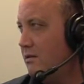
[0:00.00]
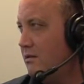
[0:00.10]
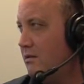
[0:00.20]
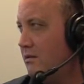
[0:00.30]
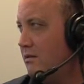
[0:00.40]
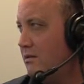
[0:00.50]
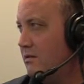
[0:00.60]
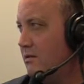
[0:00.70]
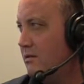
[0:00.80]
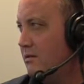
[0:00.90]

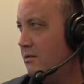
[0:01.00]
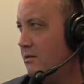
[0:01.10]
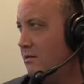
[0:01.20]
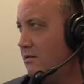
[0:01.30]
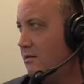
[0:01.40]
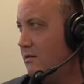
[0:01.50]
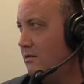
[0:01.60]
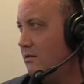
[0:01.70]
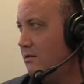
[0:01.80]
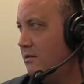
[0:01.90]

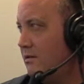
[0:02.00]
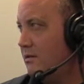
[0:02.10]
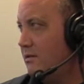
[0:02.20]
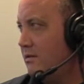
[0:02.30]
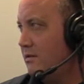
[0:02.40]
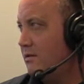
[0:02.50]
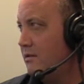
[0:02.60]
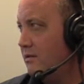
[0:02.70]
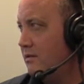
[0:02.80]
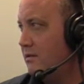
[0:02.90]

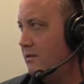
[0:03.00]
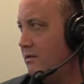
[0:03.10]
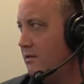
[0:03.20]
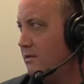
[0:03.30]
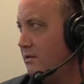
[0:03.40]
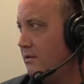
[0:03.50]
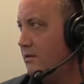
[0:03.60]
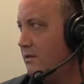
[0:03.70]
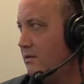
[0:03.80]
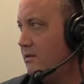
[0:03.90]

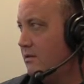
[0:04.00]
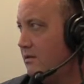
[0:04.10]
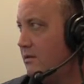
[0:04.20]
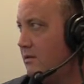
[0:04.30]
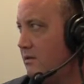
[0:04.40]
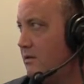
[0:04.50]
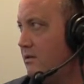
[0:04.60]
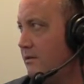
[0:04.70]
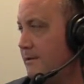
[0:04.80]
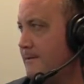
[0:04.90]

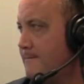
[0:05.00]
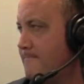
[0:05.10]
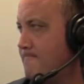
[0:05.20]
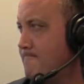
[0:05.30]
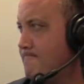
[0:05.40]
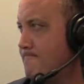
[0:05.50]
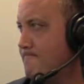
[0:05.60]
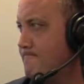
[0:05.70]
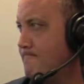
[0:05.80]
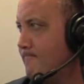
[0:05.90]

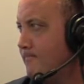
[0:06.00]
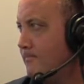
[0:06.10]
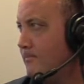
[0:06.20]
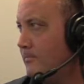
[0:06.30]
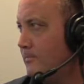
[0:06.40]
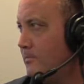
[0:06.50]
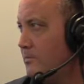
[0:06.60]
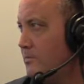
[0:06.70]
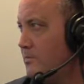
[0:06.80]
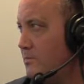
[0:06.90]

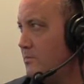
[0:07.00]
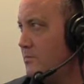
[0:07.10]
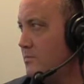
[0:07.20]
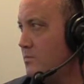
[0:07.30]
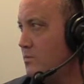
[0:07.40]
No words are spoken by the person on screen.